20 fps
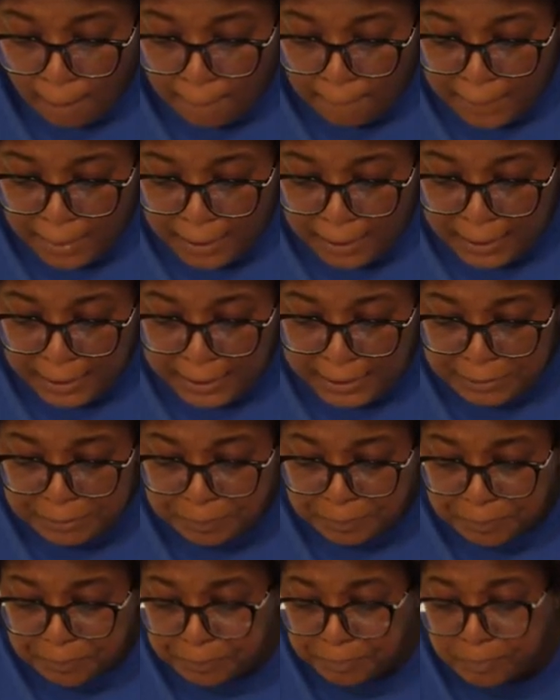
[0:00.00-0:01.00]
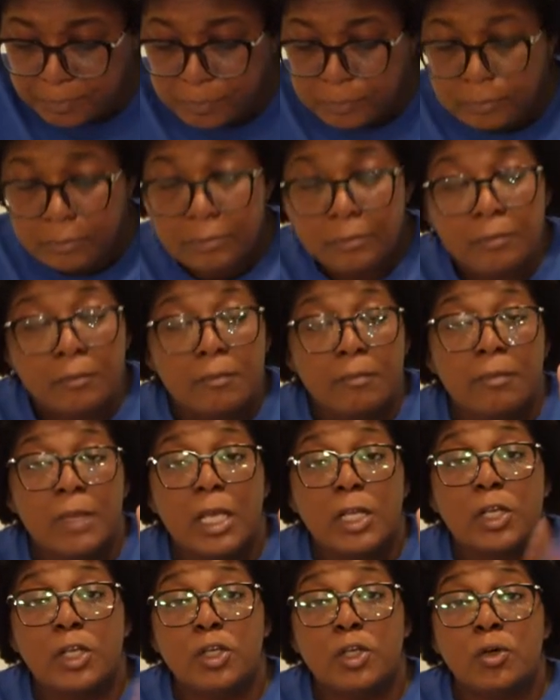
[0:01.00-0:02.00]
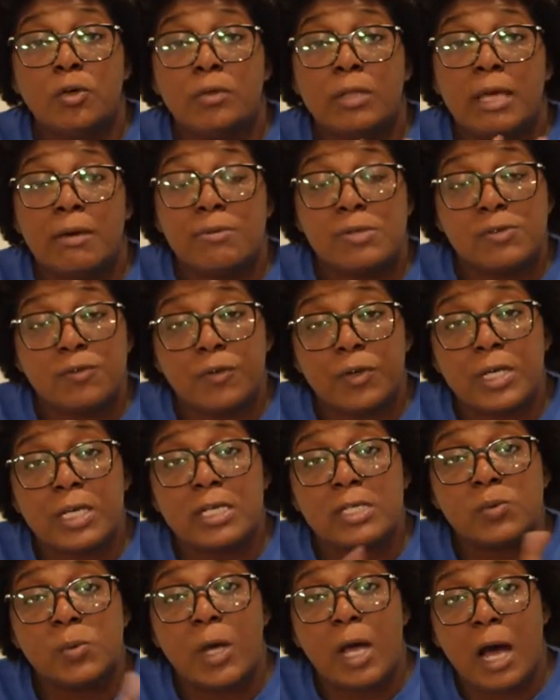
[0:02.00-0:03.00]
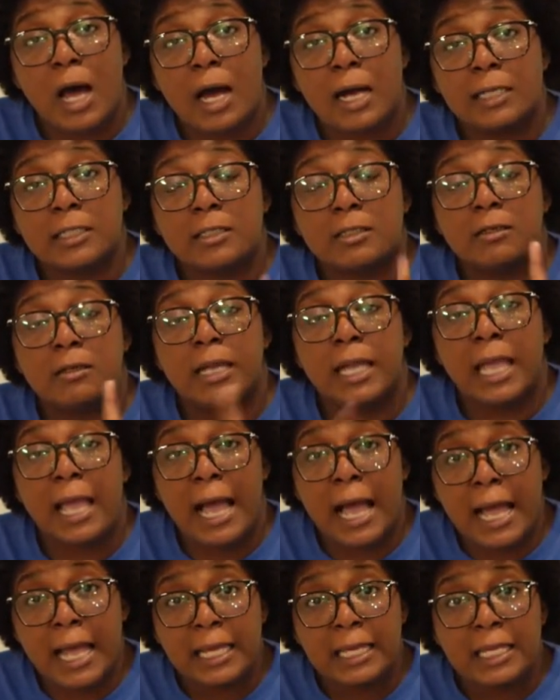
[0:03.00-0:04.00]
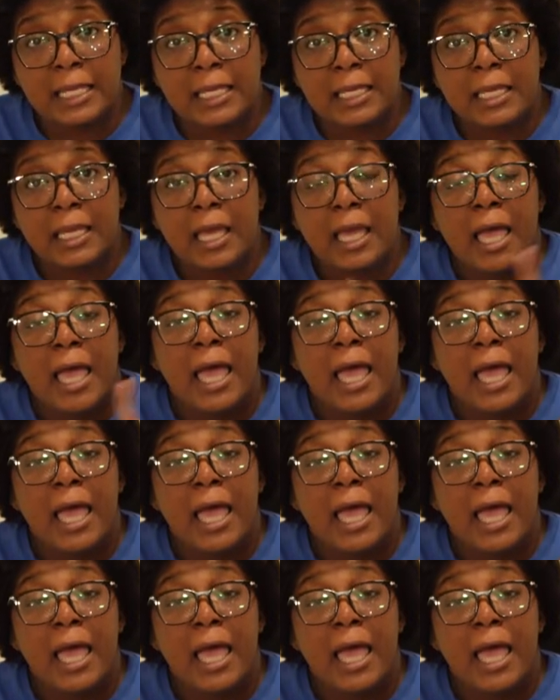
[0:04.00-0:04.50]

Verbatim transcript: But the dude that was friends with Arthur and Ani,